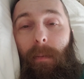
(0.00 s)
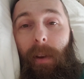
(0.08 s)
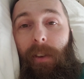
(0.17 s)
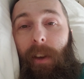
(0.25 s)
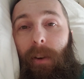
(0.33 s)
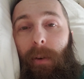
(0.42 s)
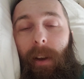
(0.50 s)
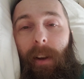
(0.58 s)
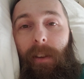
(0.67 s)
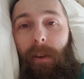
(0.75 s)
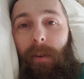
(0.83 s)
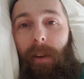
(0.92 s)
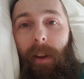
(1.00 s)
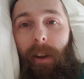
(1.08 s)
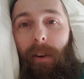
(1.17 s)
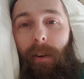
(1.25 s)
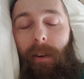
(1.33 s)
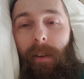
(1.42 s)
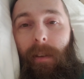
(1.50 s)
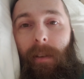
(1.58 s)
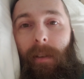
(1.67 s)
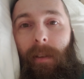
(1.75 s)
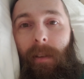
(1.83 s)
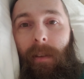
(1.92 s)
because I don't act out in anger.
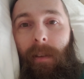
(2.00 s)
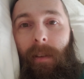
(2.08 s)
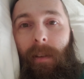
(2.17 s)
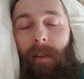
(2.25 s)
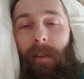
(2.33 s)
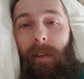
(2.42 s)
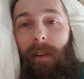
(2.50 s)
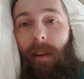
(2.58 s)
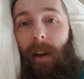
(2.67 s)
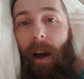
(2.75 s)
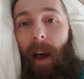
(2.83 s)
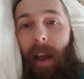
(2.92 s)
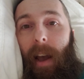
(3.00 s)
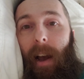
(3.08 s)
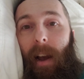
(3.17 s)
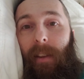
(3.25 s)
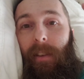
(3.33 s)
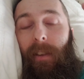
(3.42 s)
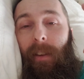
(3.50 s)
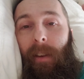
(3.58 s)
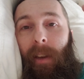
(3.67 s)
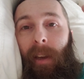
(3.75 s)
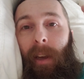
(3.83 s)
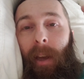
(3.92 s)
I act
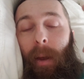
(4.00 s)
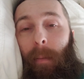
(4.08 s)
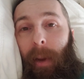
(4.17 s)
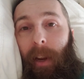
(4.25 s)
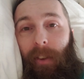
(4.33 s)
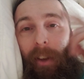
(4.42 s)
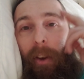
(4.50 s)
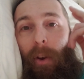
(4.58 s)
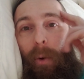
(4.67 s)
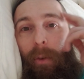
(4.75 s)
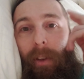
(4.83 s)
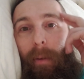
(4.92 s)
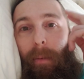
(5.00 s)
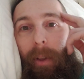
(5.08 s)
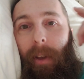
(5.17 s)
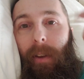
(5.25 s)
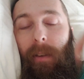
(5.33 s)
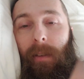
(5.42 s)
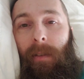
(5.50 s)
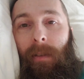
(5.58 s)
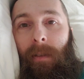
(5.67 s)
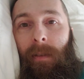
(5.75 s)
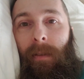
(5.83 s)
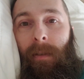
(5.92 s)
because I know something.
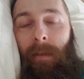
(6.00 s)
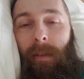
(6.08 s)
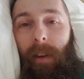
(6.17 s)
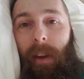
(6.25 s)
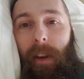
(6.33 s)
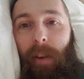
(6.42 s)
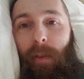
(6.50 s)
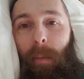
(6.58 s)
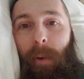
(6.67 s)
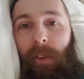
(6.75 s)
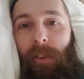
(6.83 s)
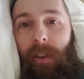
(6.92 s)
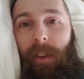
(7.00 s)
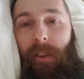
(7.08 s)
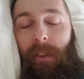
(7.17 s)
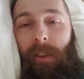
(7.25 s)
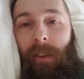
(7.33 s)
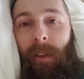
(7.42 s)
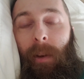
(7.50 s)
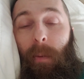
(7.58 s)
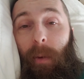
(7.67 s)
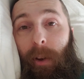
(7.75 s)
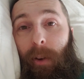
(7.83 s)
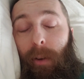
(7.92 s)
And evil persists
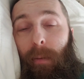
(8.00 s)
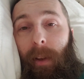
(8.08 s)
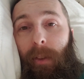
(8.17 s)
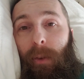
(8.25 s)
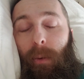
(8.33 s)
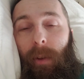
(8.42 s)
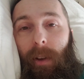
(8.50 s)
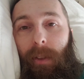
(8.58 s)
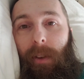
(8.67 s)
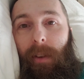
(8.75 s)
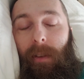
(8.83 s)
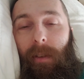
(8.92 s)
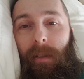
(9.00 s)
when good men do nothing.